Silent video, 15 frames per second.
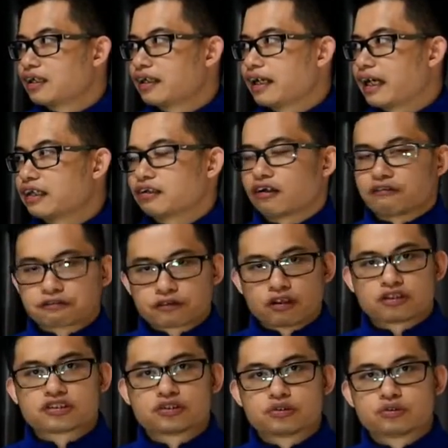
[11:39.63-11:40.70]
And of
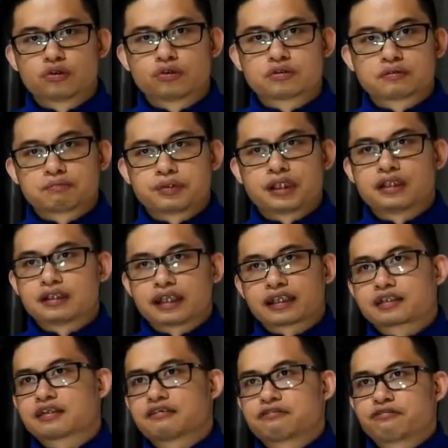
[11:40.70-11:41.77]
course, you don't be
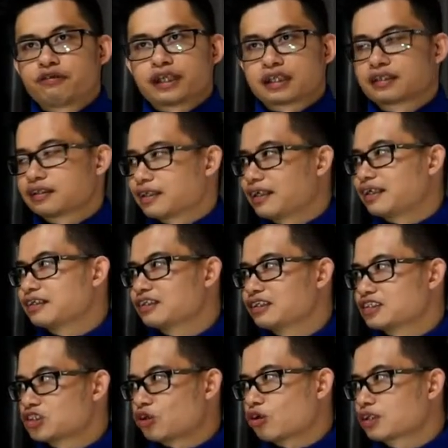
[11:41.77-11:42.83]
like a freak and a
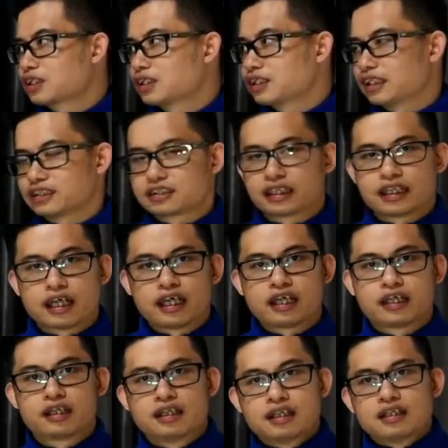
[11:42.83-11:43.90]
stalker that say,
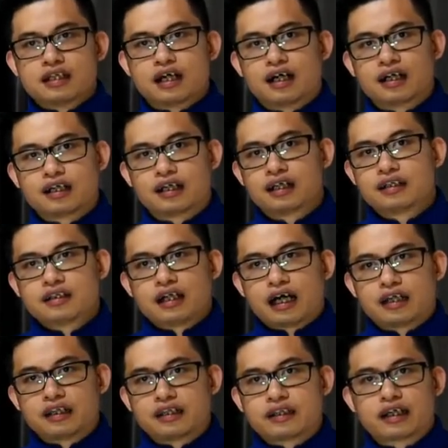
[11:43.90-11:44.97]
hey,
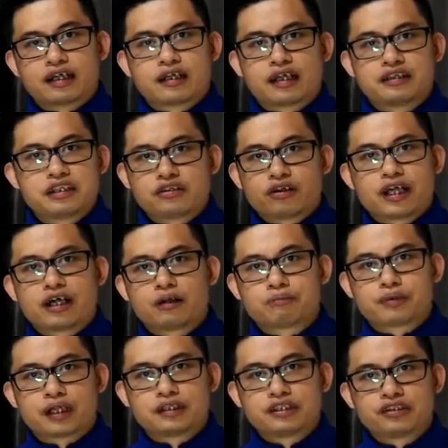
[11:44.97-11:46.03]
I need your
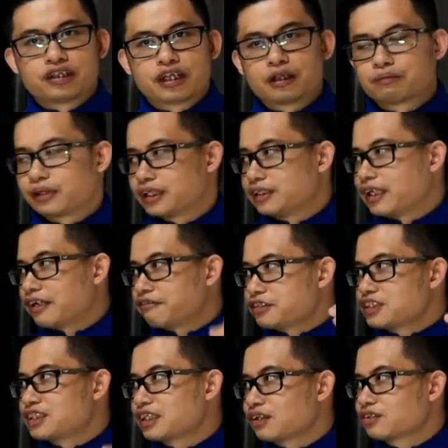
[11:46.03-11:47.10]
help, I need your help. And every
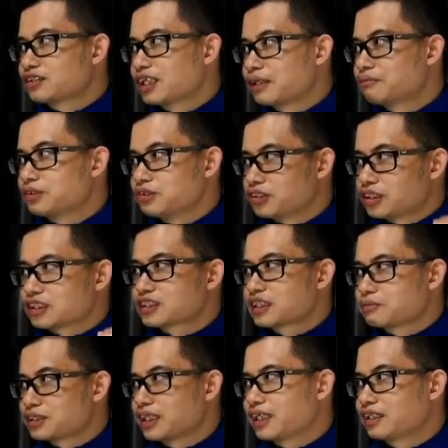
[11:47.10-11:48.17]
single time you just
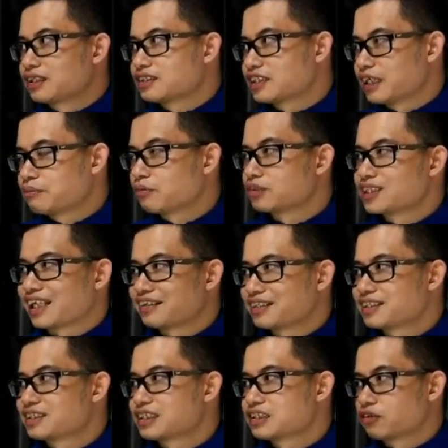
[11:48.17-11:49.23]
keep saying the same
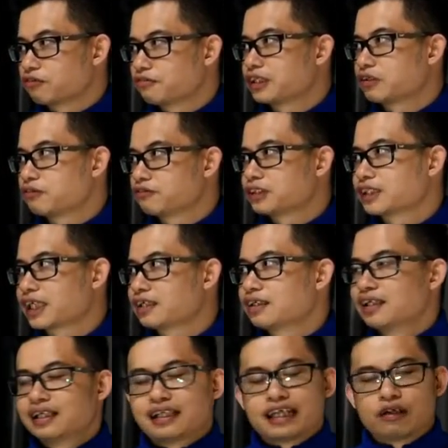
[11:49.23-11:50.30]
sentences over and over again,
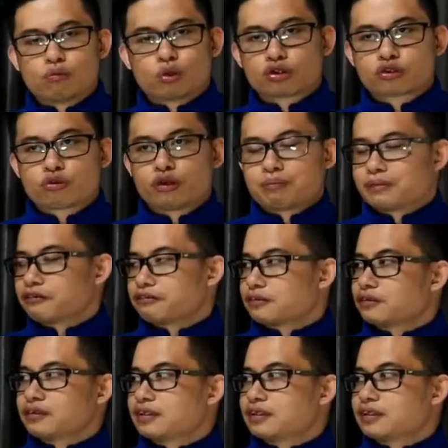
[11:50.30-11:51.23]
it will creep the